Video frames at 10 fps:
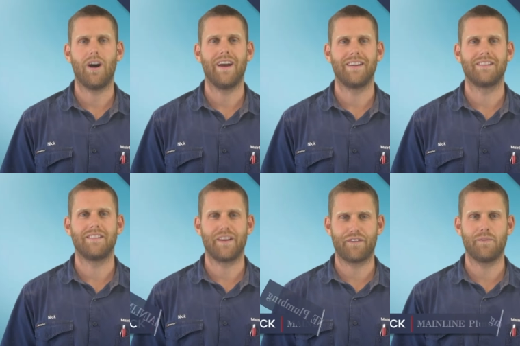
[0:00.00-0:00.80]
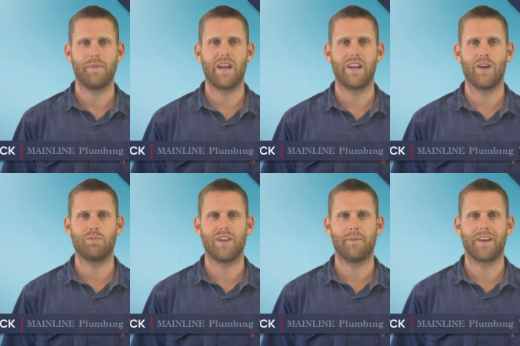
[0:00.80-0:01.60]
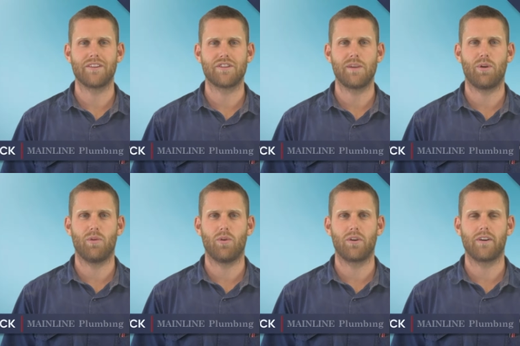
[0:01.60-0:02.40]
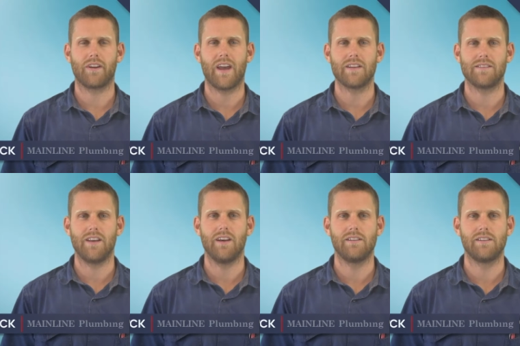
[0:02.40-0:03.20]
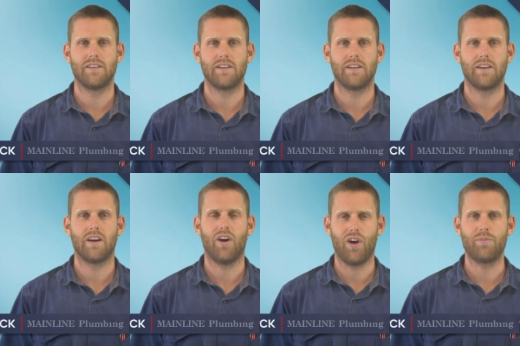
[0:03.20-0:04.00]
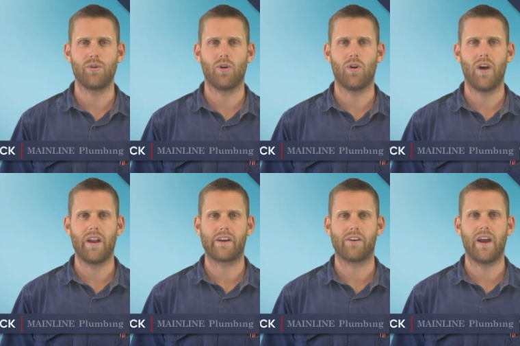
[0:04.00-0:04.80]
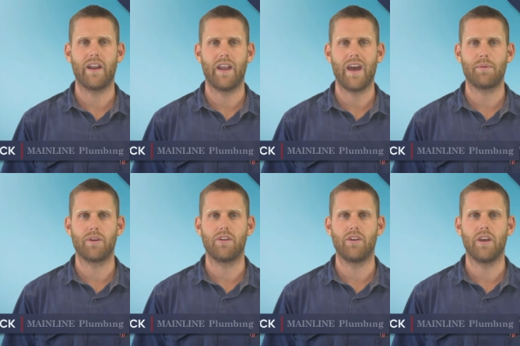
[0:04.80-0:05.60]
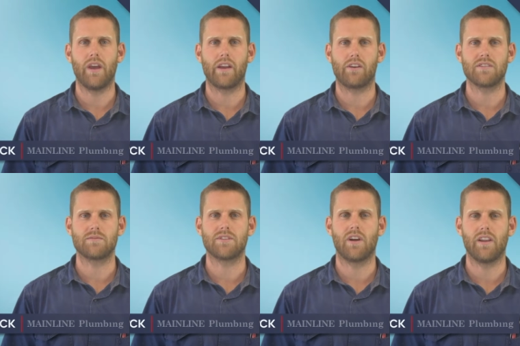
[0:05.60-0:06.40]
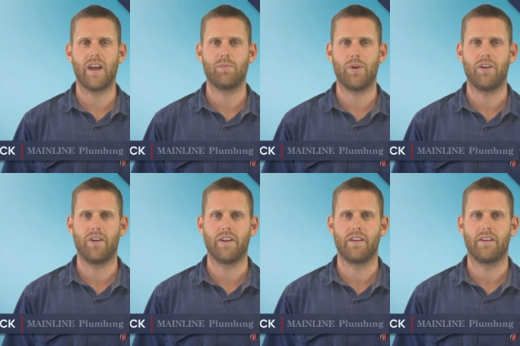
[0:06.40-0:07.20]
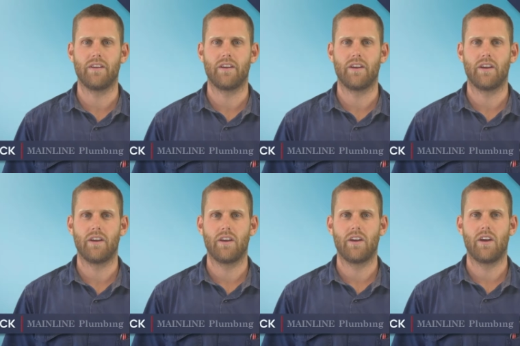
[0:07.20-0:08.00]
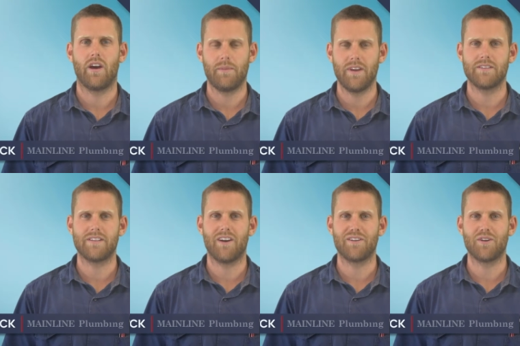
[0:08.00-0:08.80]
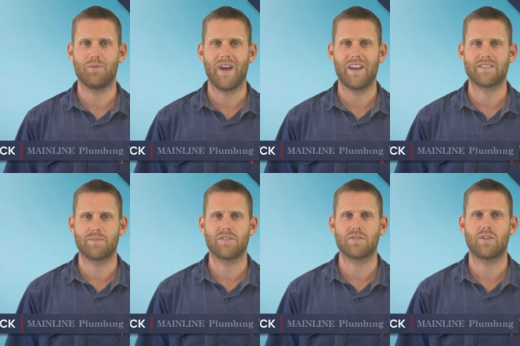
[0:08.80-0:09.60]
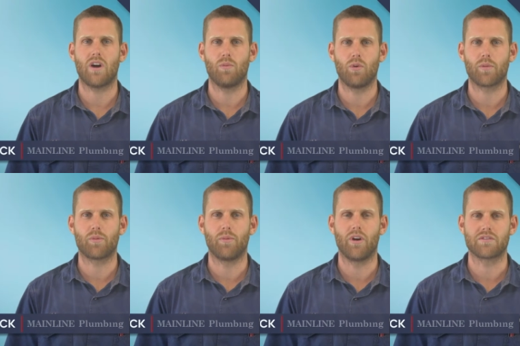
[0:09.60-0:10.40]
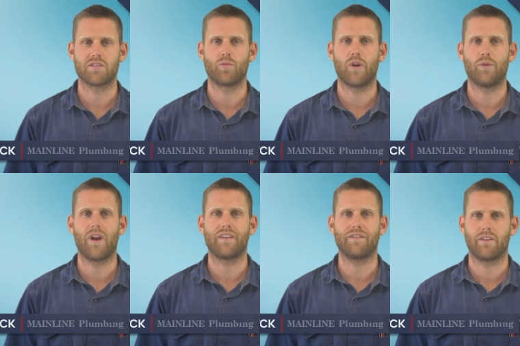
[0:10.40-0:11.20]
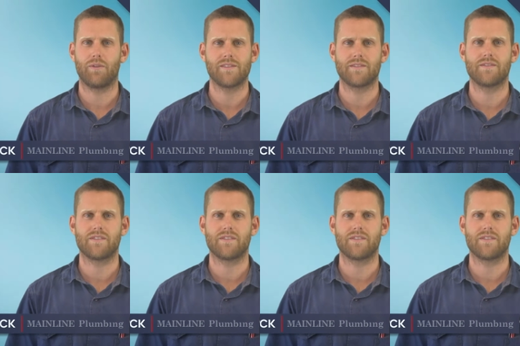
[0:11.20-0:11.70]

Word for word: Hi, Nick from Mainline Plumbing and Cheap Hot Water and Gas here. I hope you all had a great and happy New Year and Christmas holiday period. I'm here to tell you about a special hot water promotion we're running for the rest of